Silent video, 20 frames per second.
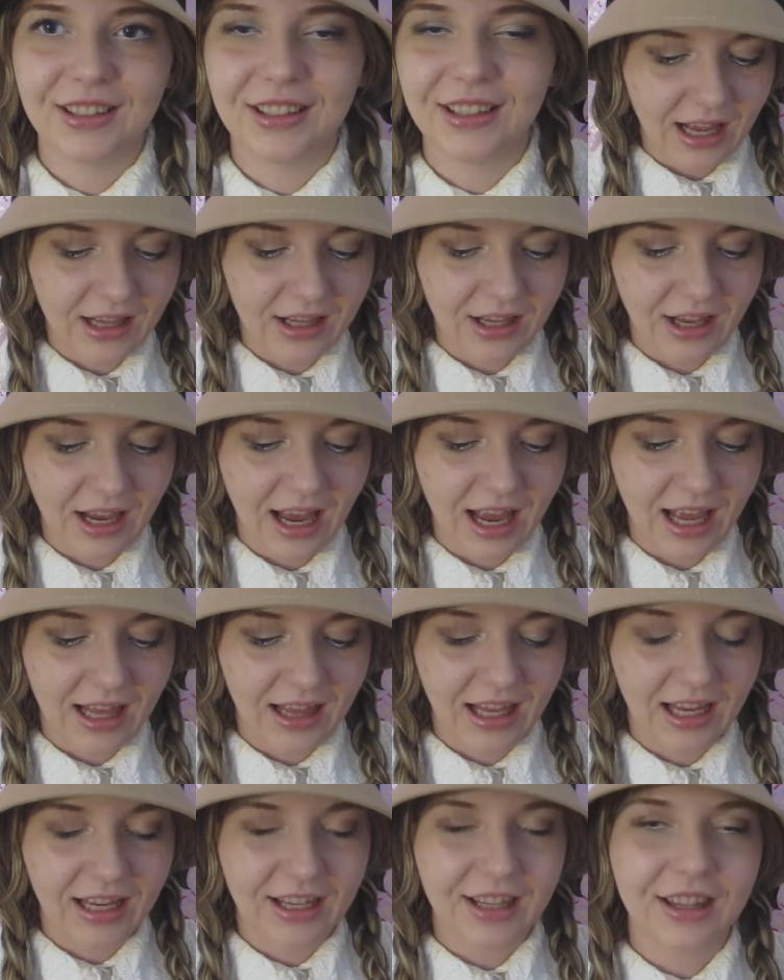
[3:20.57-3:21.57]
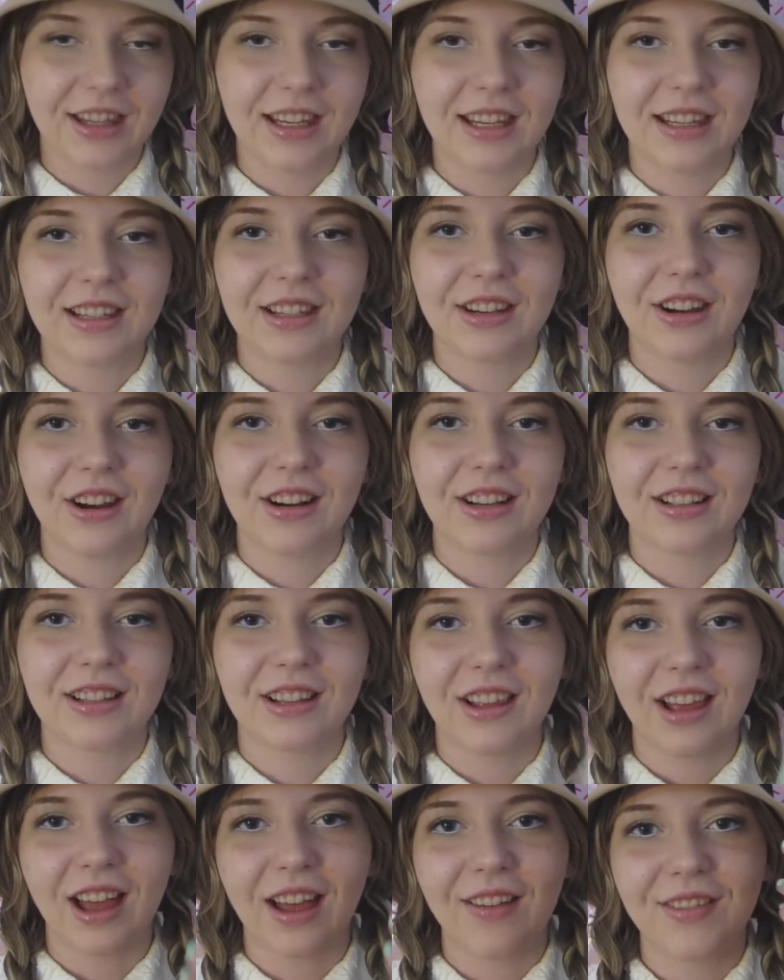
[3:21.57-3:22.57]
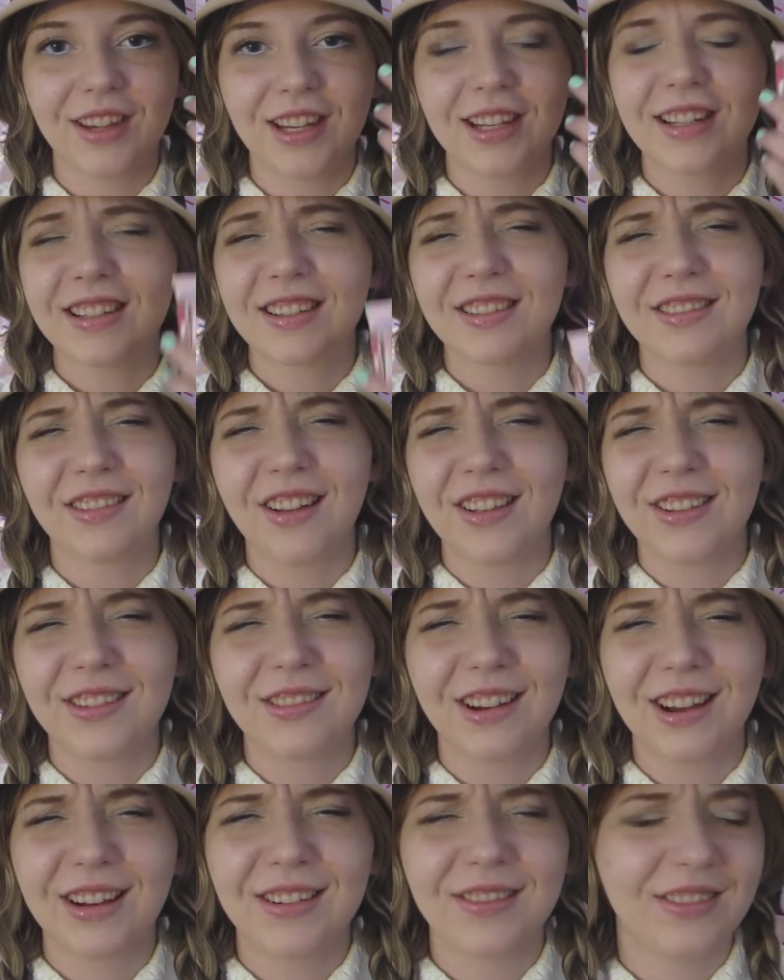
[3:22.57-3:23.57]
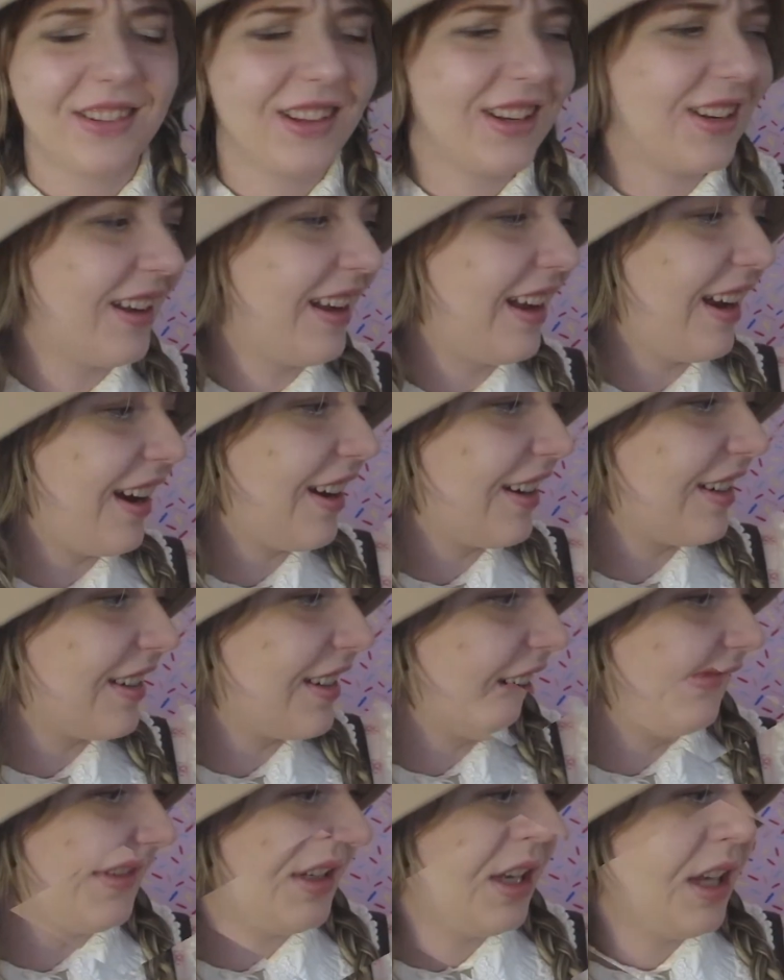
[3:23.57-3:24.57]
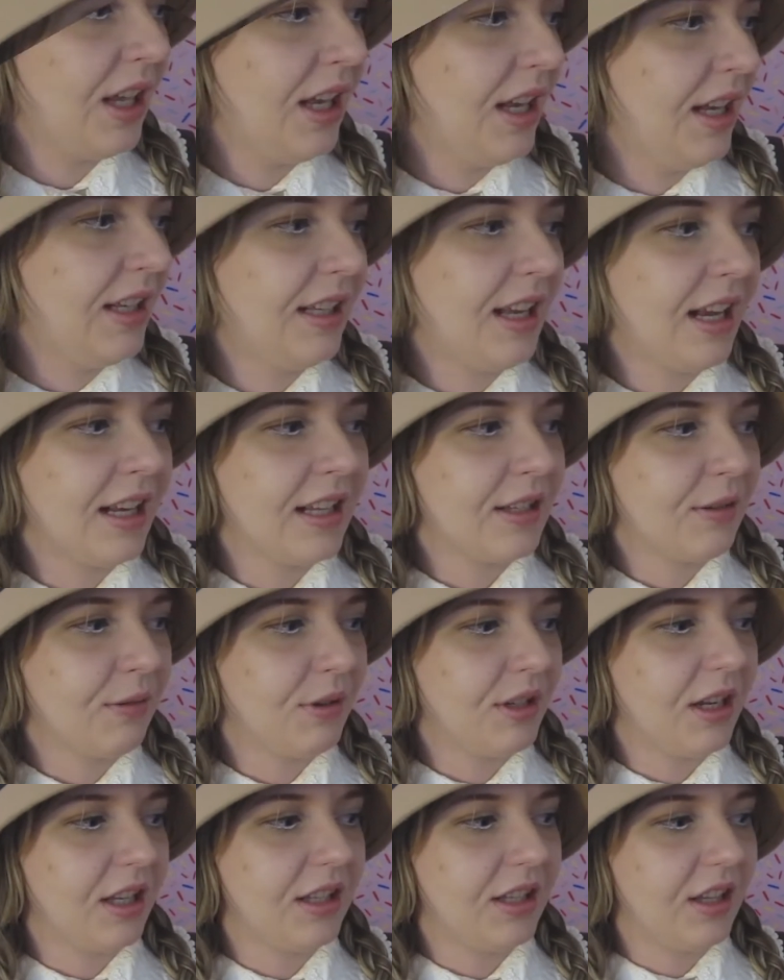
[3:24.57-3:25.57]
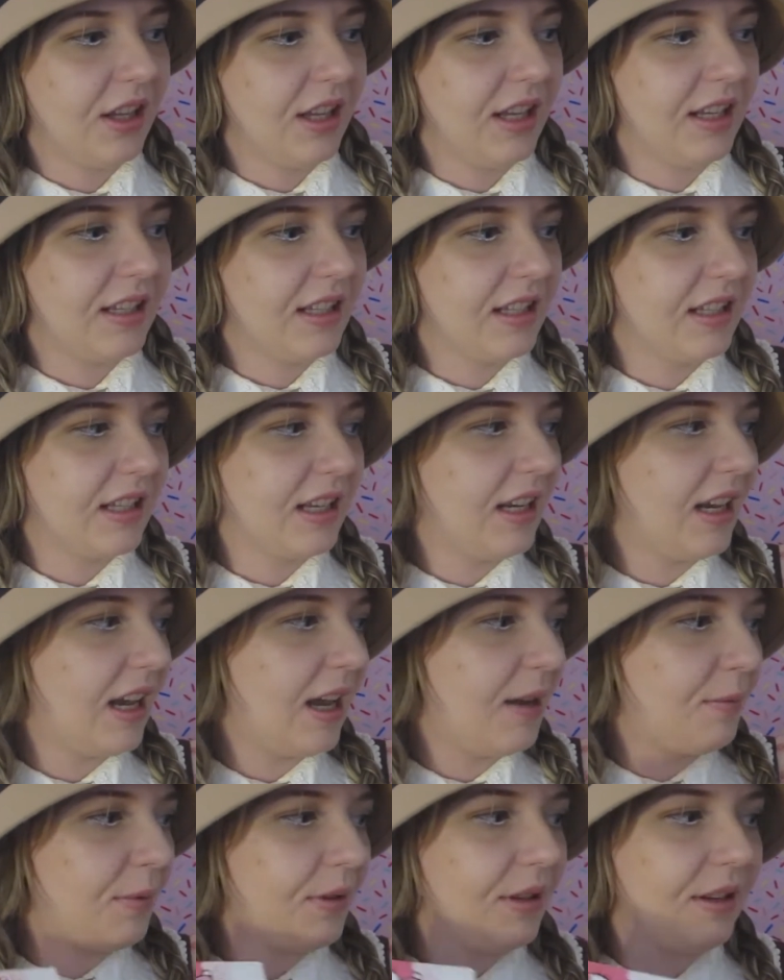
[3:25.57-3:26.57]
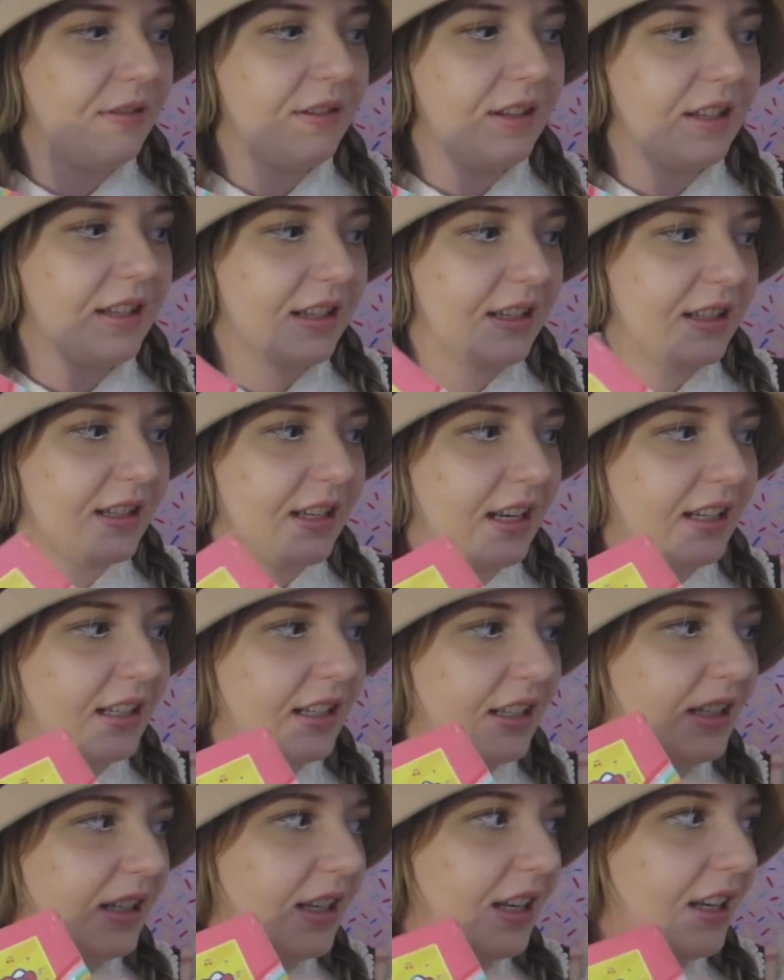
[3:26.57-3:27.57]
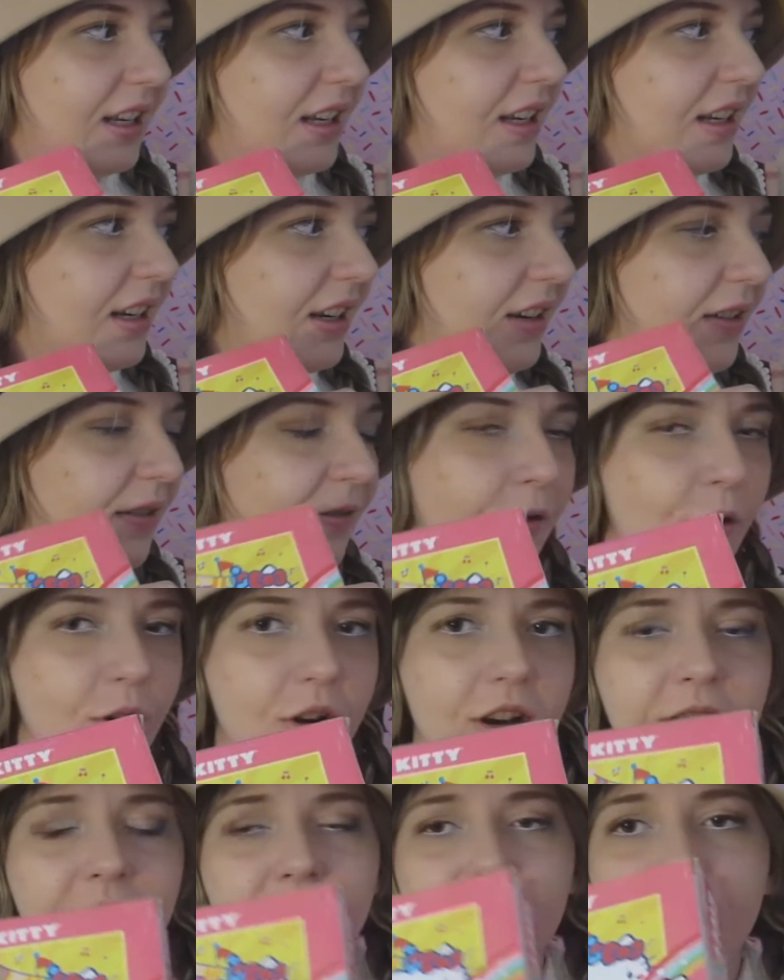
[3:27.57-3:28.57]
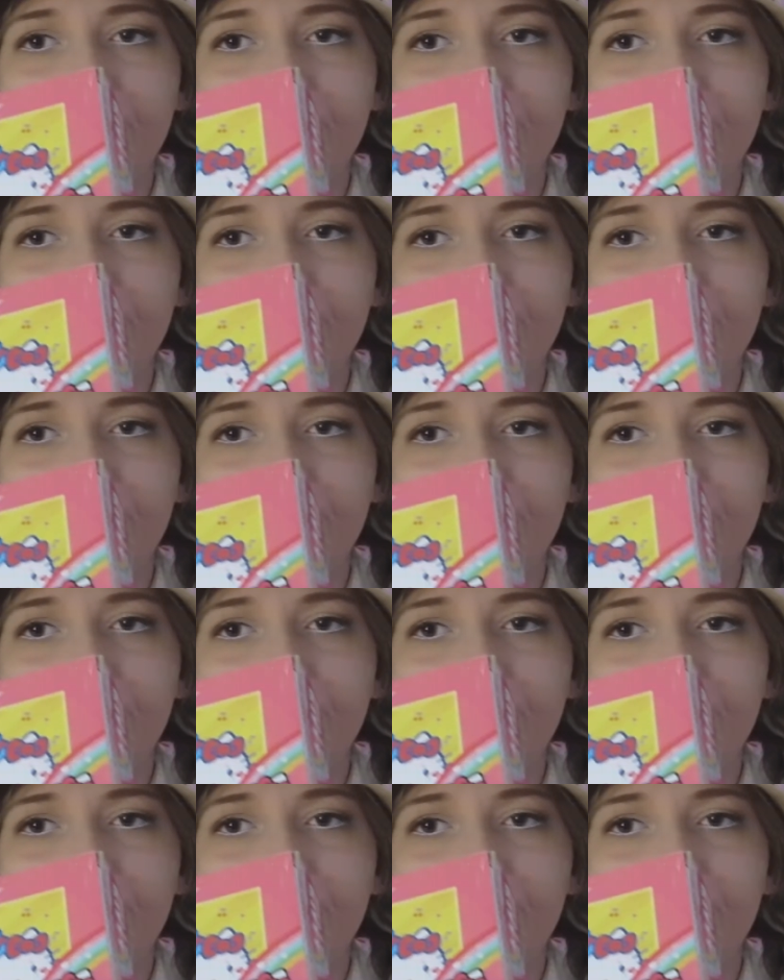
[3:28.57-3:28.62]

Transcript: That's why I like these cards a lot, because of all the random little characters. Next one on the list, I believe this is technically 4th.